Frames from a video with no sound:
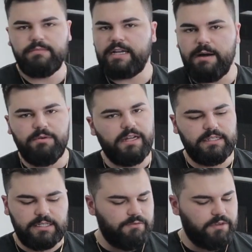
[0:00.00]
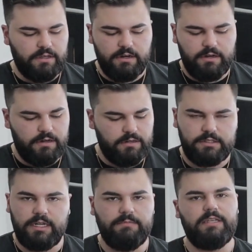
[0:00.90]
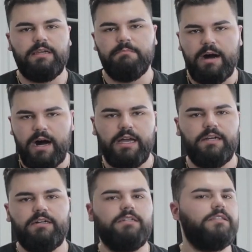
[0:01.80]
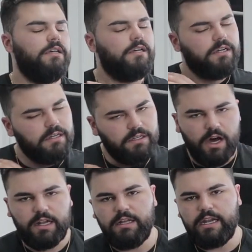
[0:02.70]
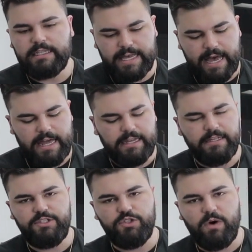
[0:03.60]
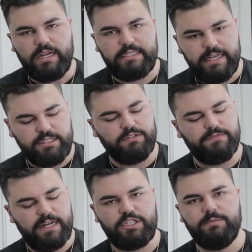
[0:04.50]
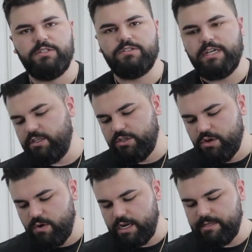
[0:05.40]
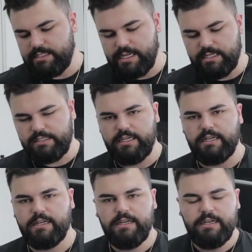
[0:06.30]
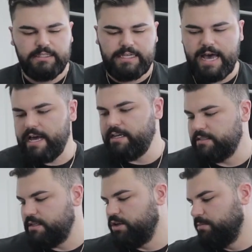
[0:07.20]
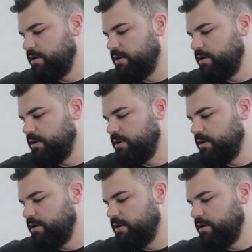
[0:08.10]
Cabernet Sauvignon, something mild, not a lot of tannins. You want to taste your vegetables, right? You don't want to be tasting tannins in your